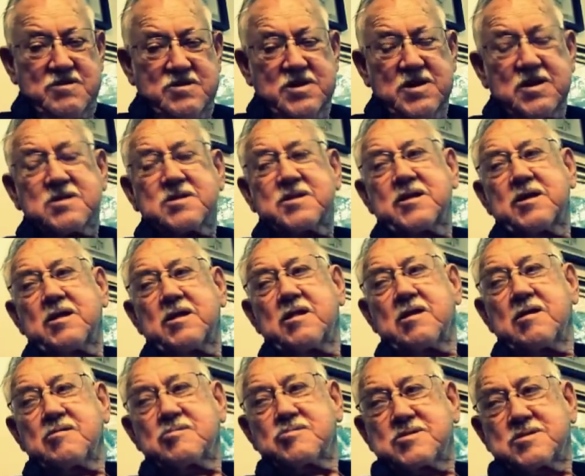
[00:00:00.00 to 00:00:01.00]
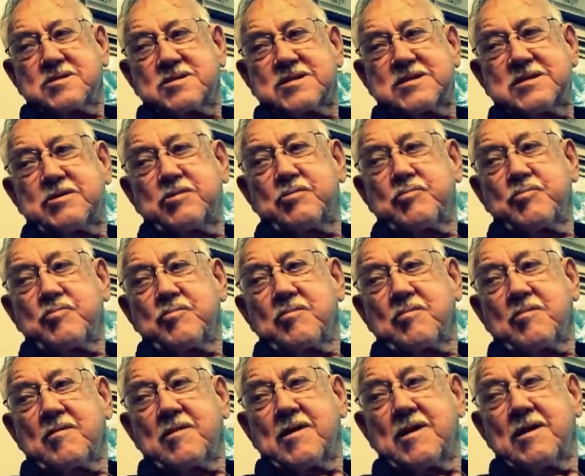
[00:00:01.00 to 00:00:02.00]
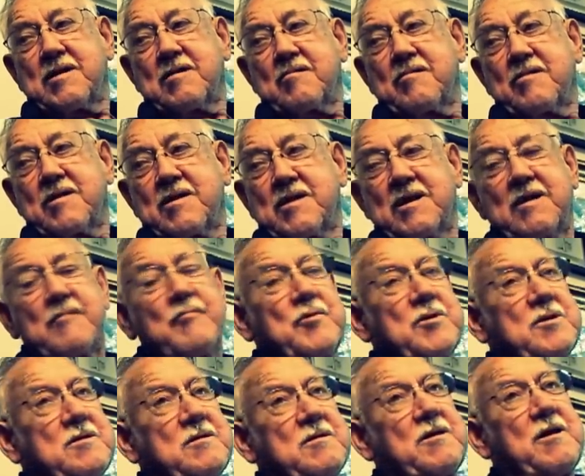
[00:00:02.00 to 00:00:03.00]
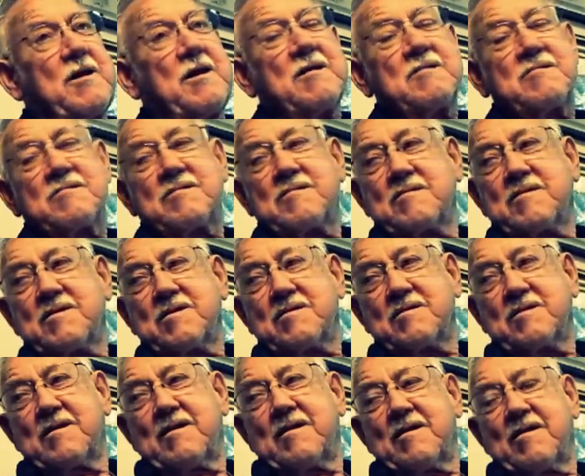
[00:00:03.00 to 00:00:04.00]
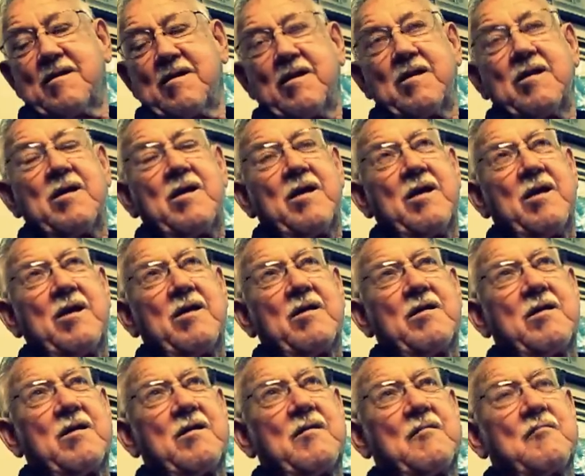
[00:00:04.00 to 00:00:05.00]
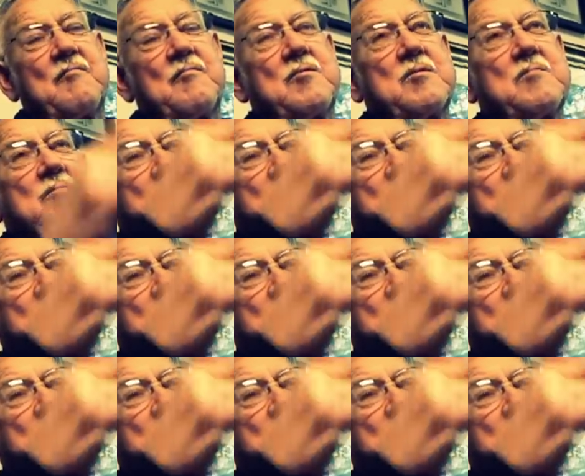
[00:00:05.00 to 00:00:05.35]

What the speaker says: 16 inches of snow on the ground, and there wasn't a doctor. And where